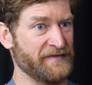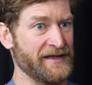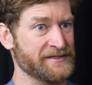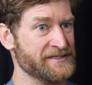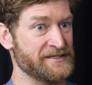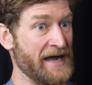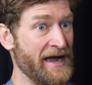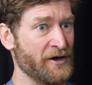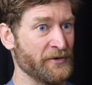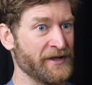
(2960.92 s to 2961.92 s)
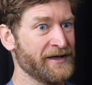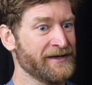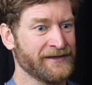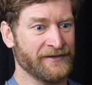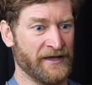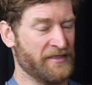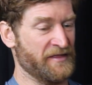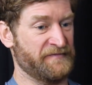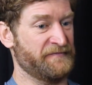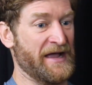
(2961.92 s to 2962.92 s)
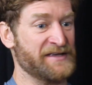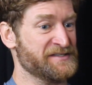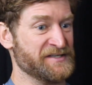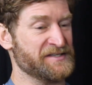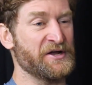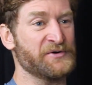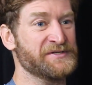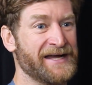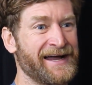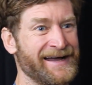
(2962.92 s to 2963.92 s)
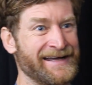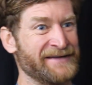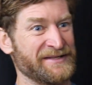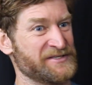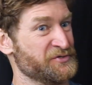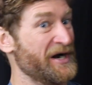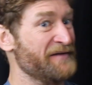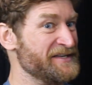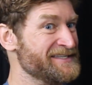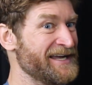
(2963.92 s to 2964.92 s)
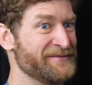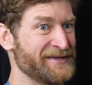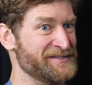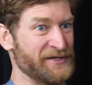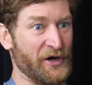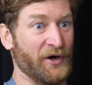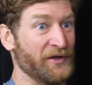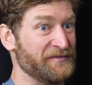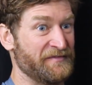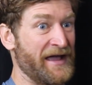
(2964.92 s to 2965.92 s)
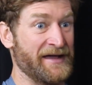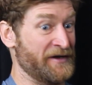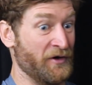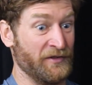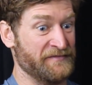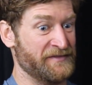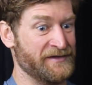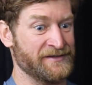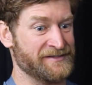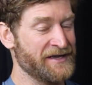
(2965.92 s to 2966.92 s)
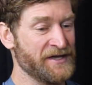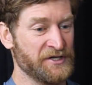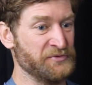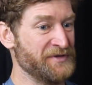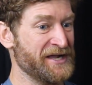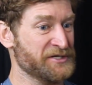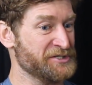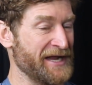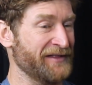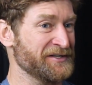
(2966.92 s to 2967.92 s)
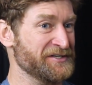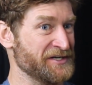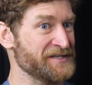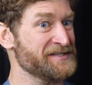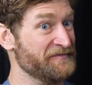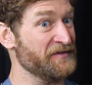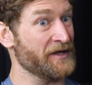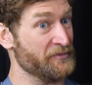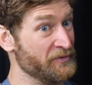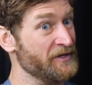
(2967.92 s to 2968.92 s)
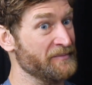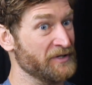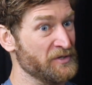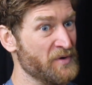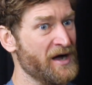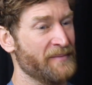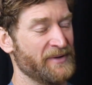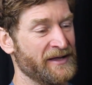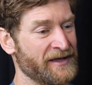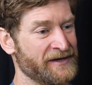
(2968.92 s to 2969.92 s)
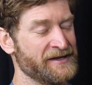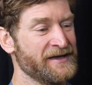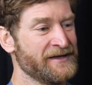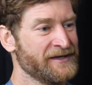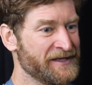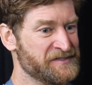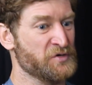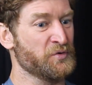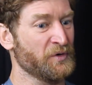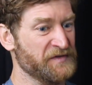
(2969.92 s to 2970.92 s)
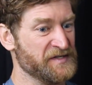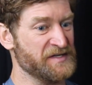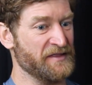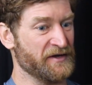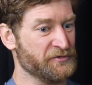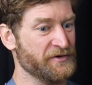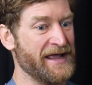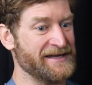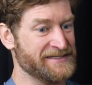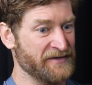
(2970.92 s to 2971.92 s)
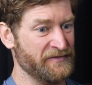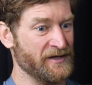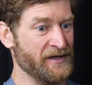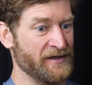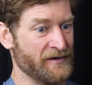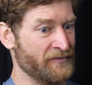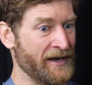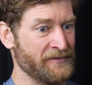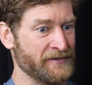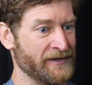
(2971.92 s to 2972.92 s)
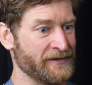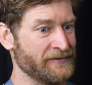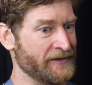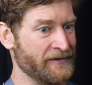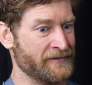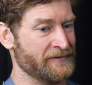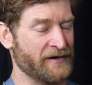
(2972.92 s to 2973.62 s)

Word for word: events down, like the fastest known time and Strava segments, like all of that and all of these unique challenges, I feel like really blew up and. It it's cool to see the creativity around it. Like our,